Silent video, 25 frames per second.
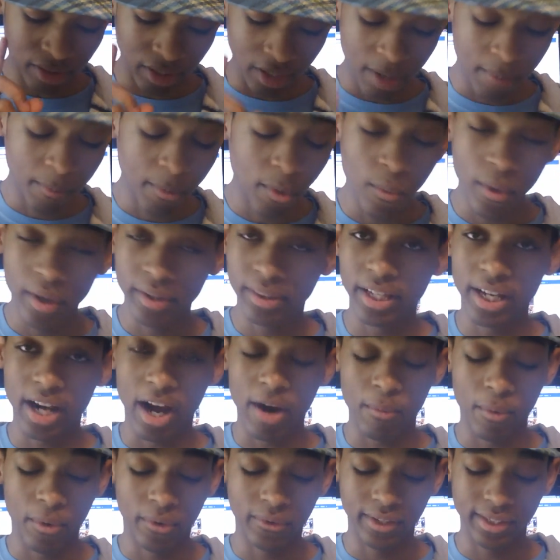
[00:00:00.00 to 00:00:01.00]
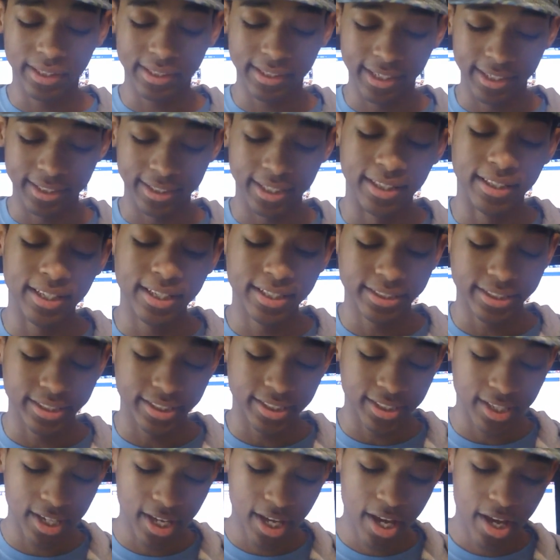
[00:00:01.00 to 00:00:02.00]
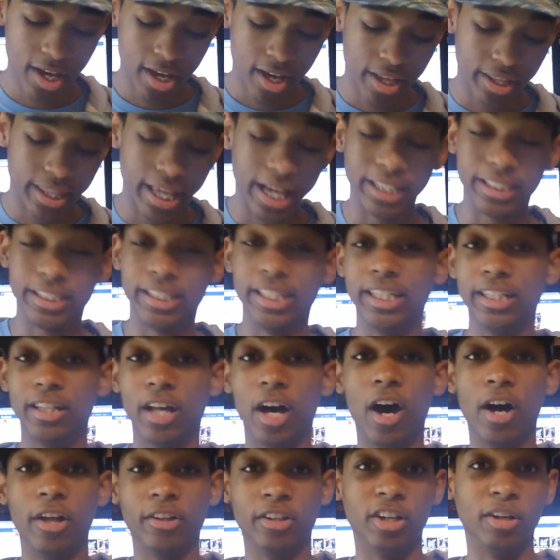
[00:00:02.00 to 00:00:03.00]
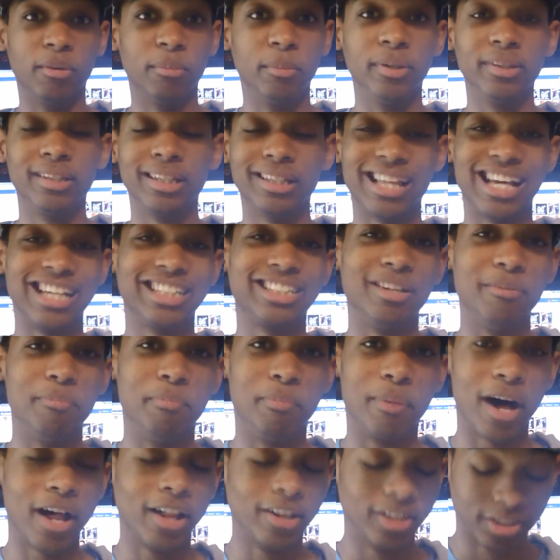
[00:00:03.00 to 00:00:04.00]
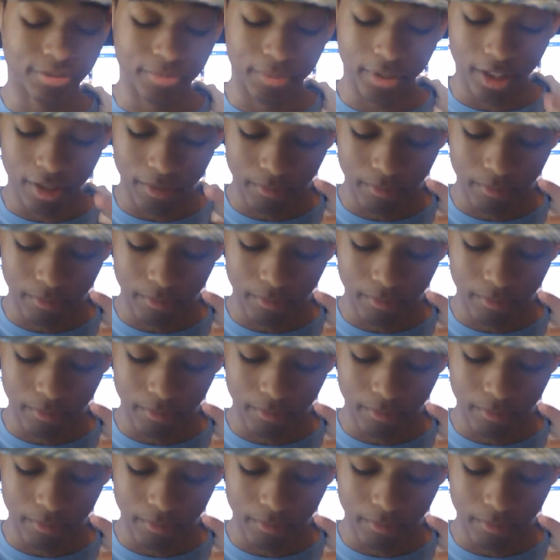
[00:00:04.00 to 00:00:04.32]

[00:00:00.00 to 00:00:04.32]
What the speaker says: number one thing I wrote on this list, and this is the number one thing that actually bothers me the